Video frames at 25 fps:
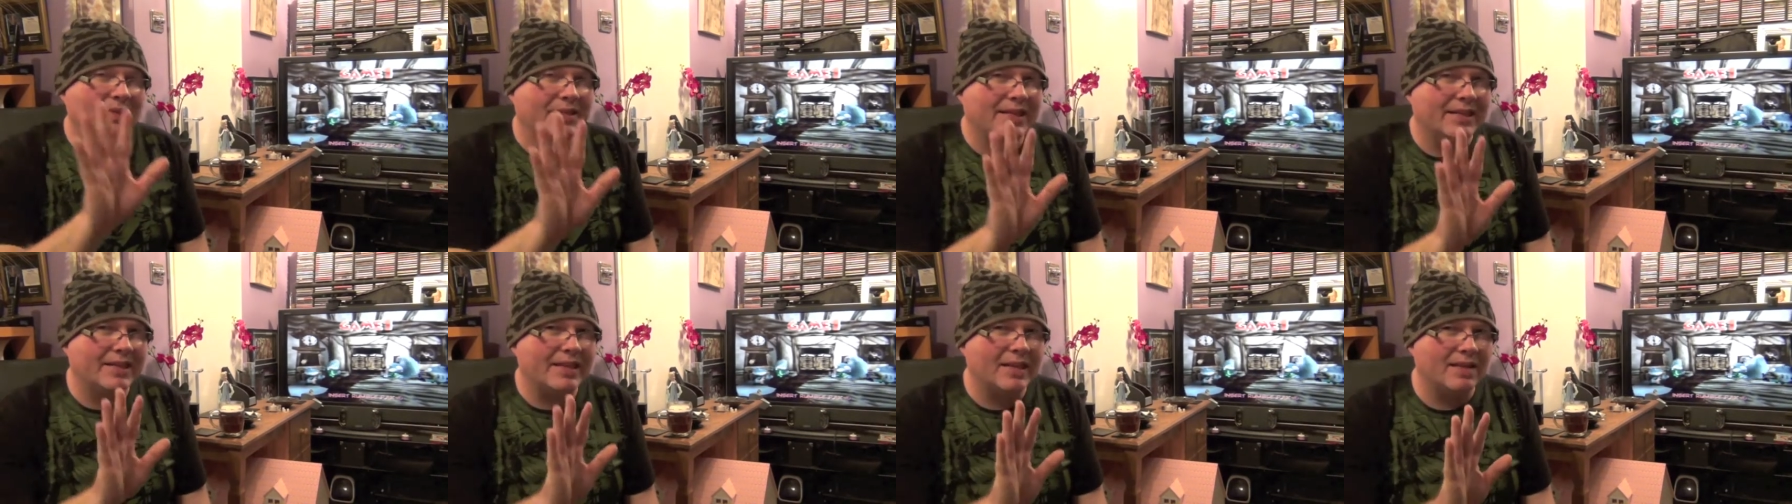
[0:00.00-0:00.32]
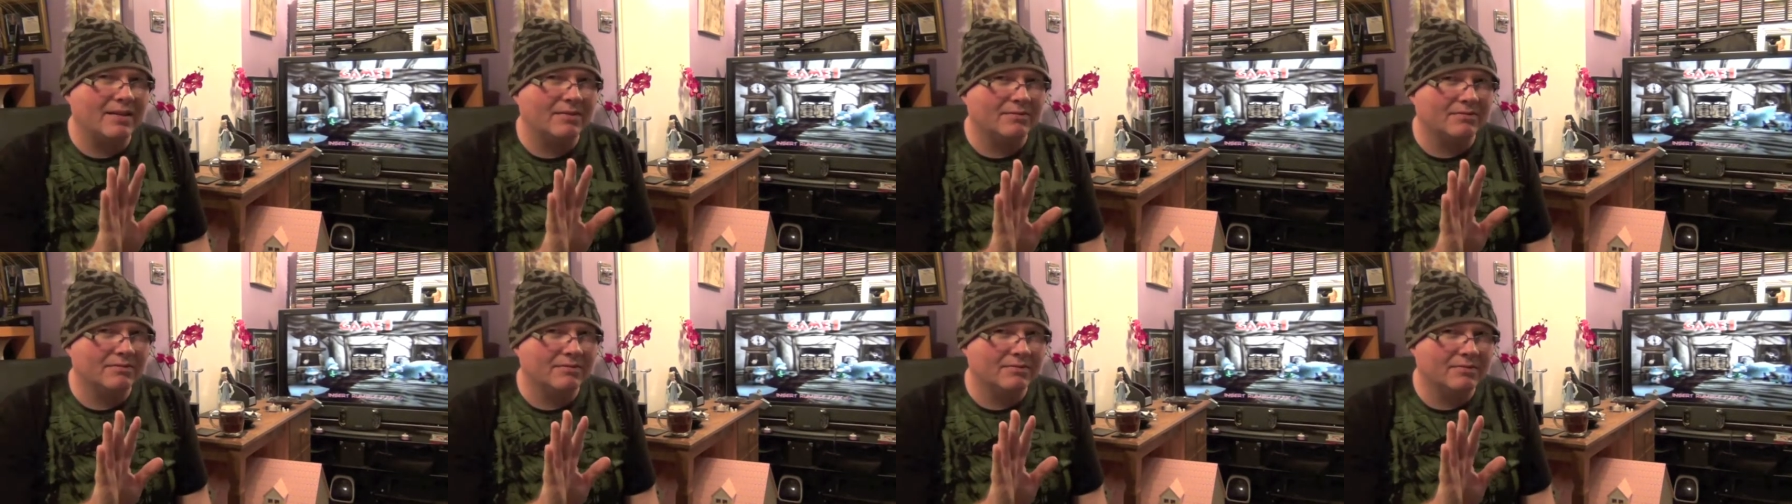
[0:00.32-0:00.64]
said
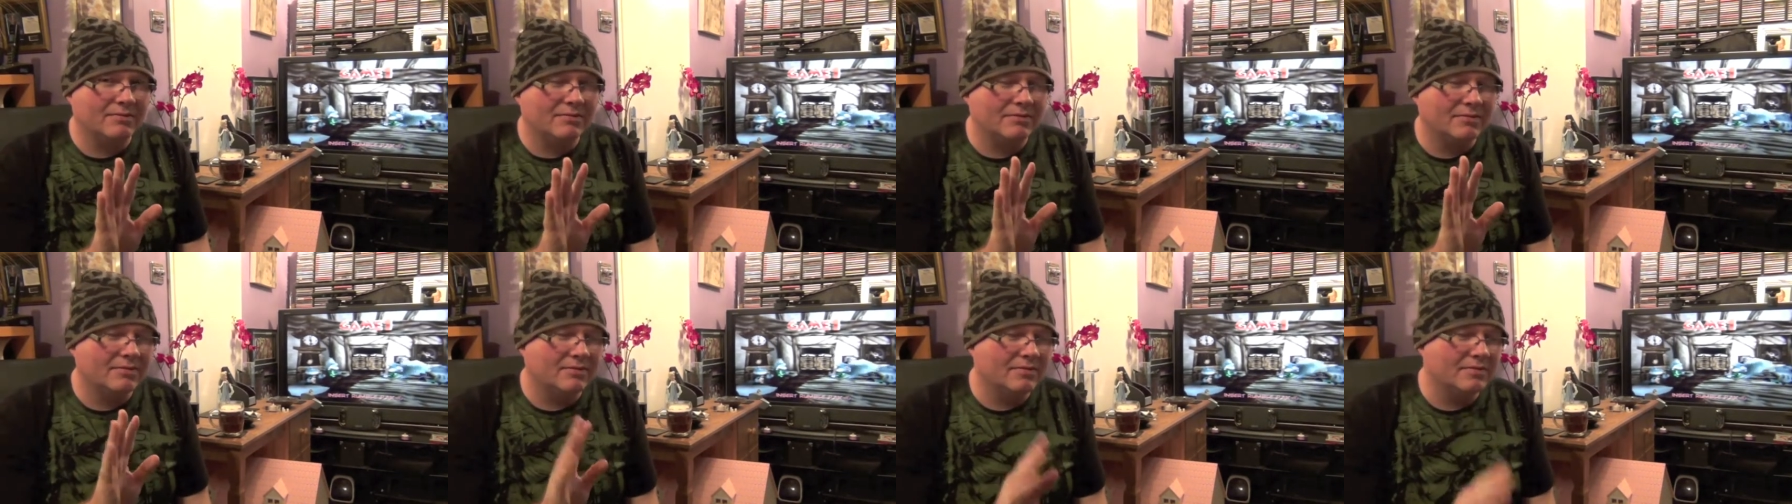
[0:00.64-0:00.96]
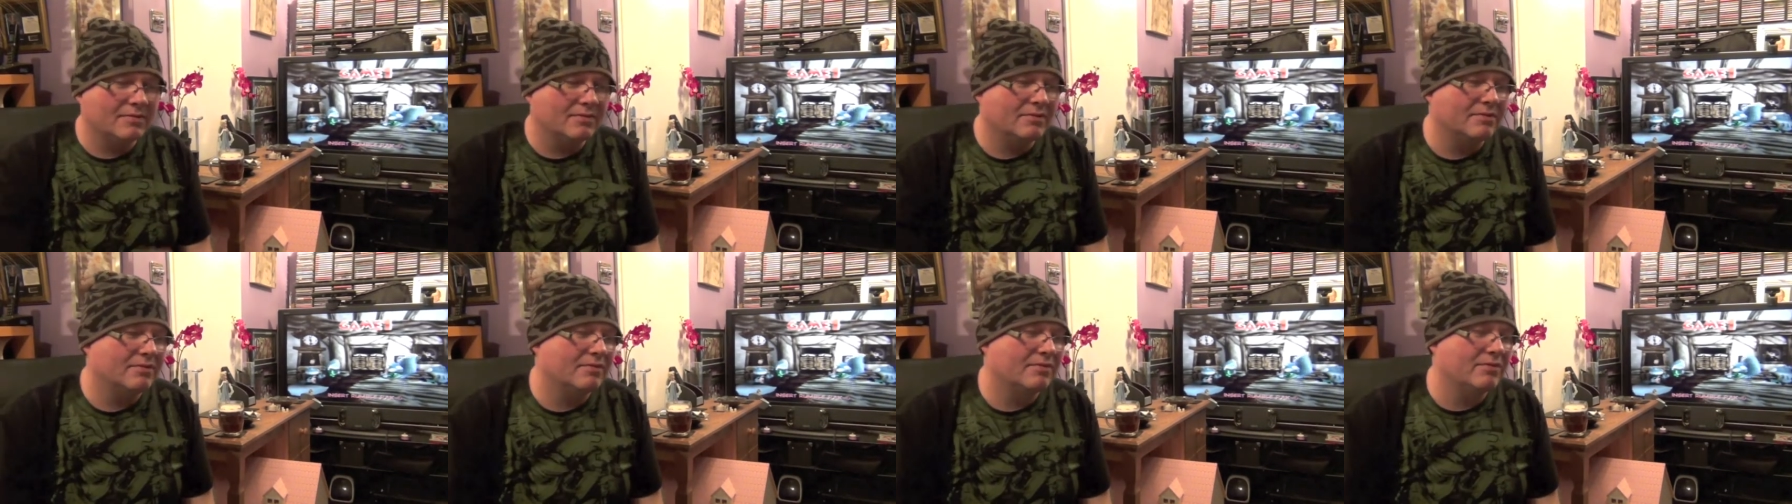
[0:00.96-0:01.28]
that.
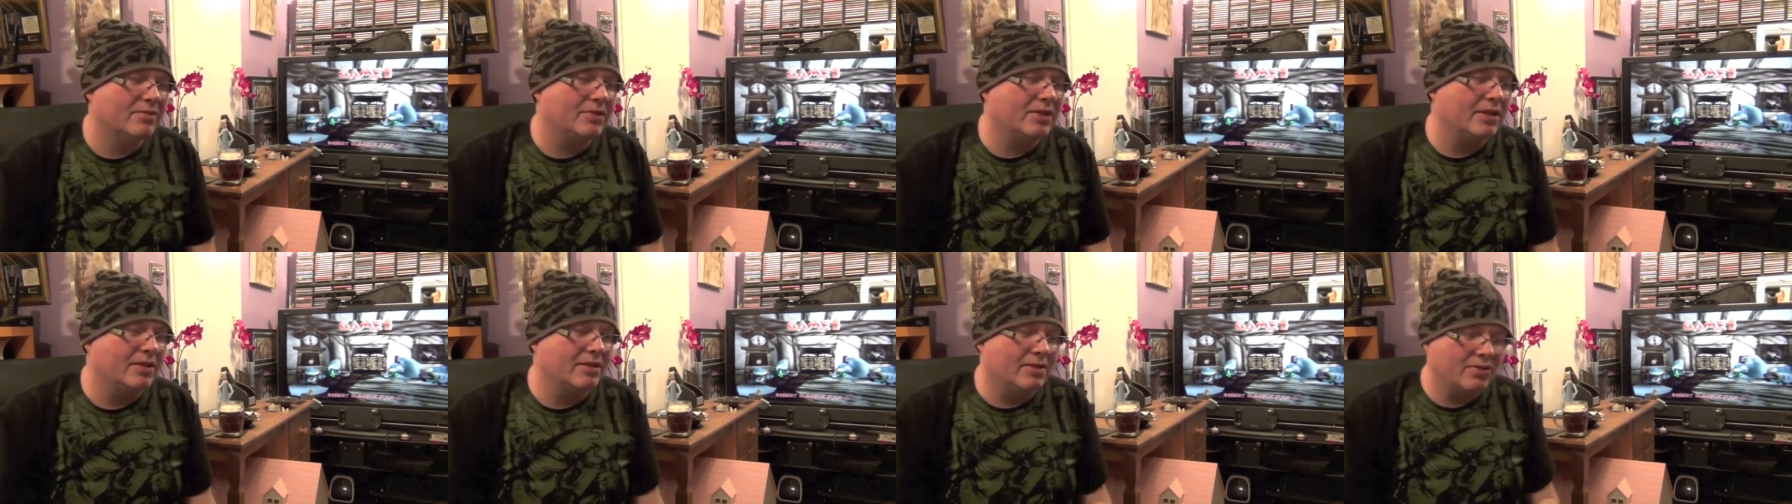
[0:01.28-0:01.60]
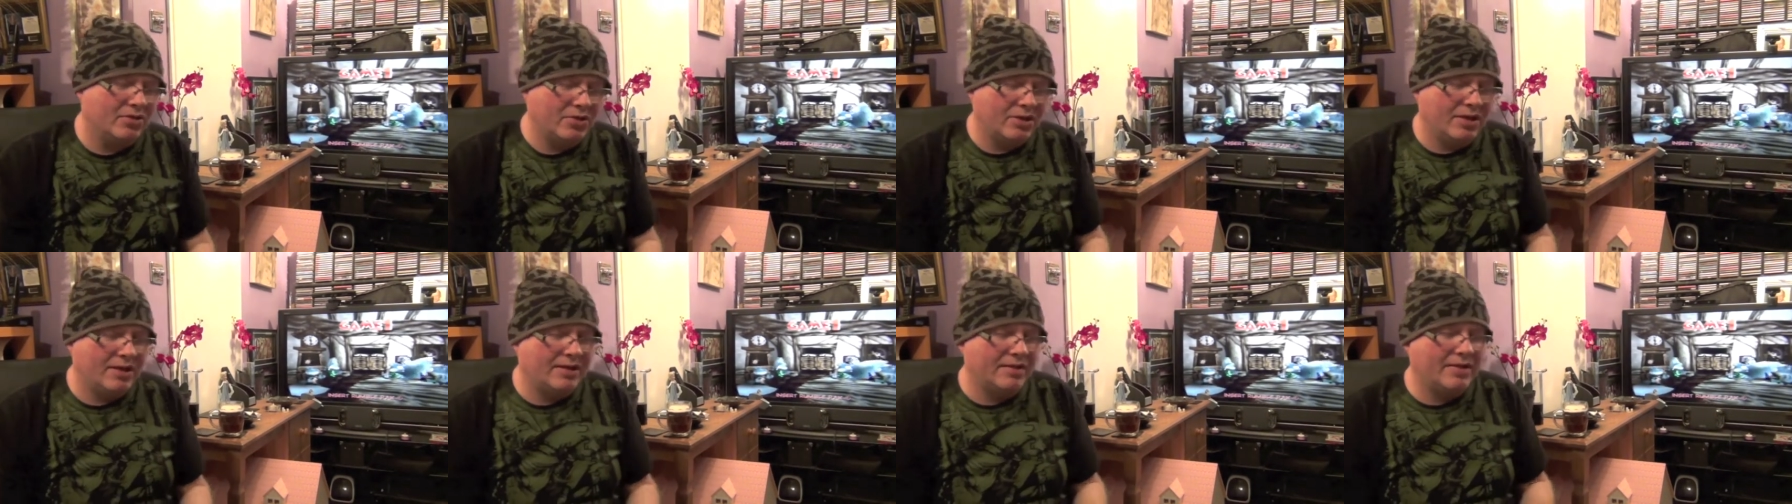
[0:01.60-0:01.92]
She's
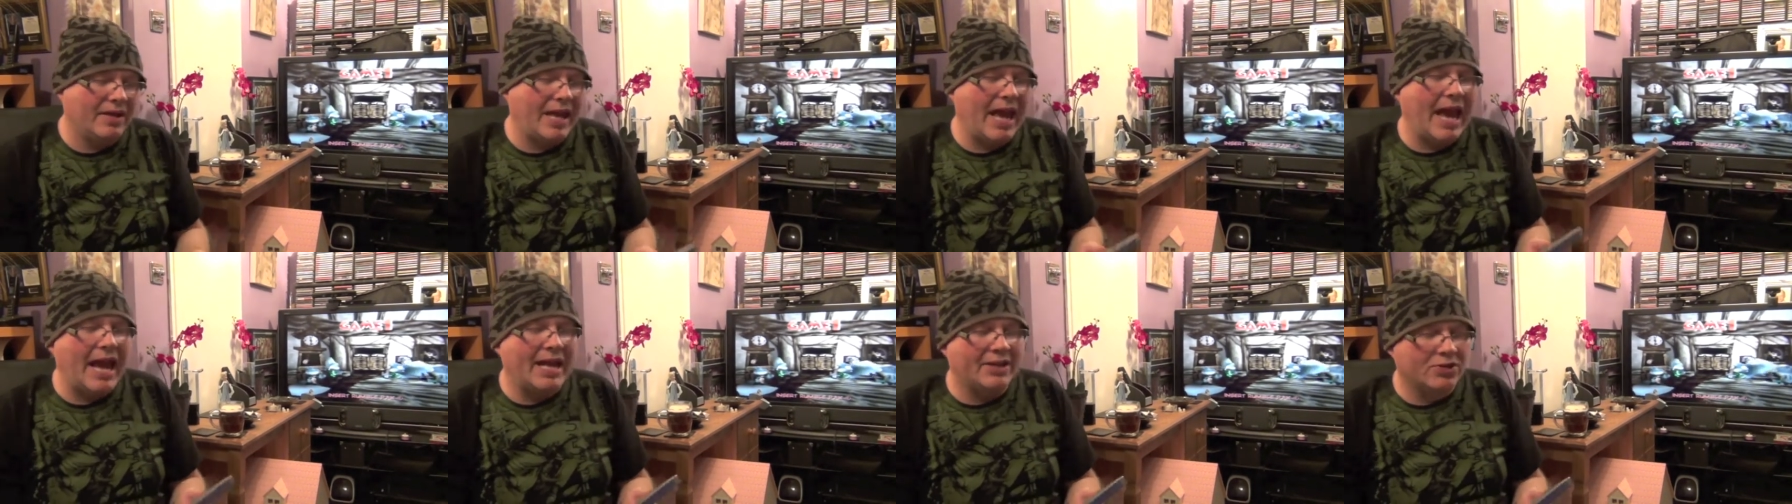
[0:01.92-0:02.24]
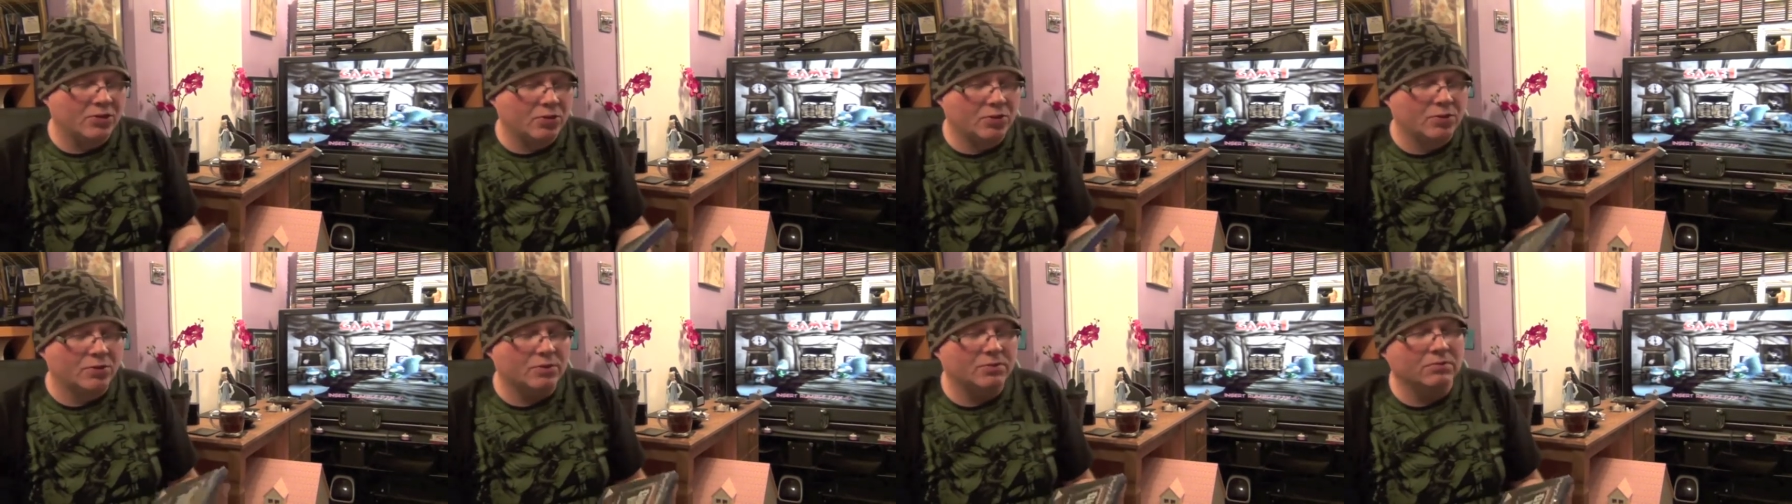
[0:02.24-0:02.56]
not cheesy
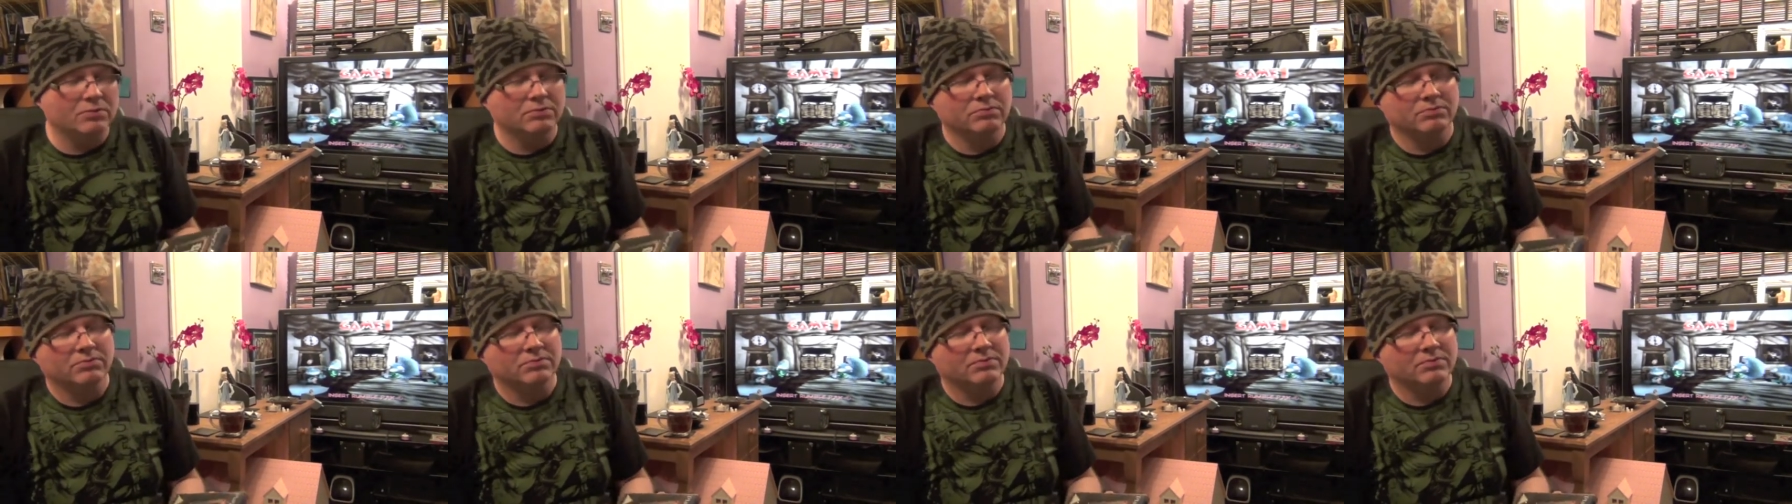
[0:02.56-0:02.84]
at all.